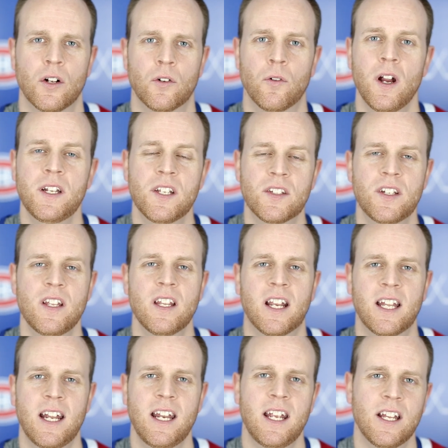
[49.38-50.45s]
Great to see the
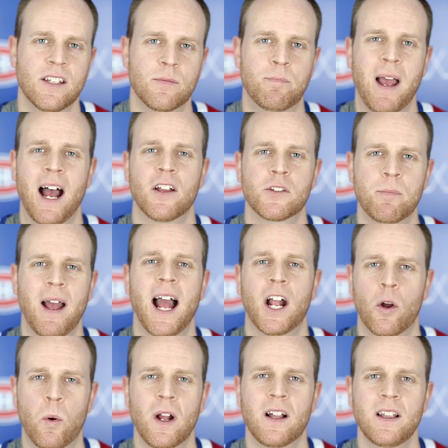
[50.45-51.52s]
Canadiens bounce
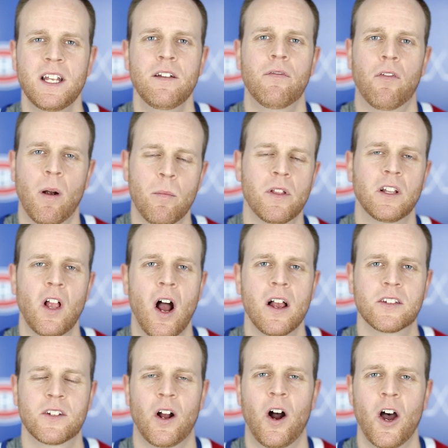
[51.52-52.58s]
back quickly from the
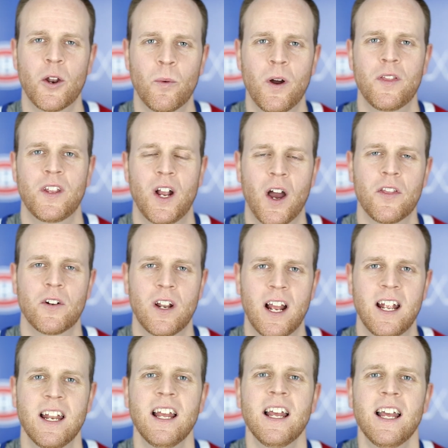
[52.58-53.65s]
loss to Ottawa the other
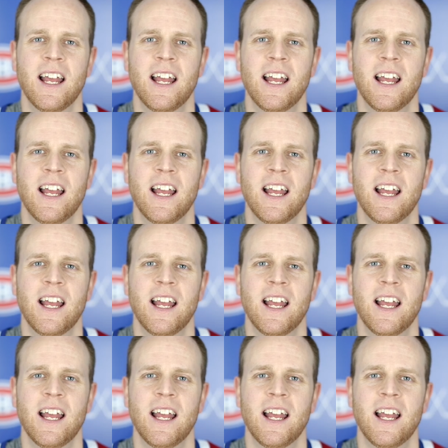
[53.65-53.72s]
night,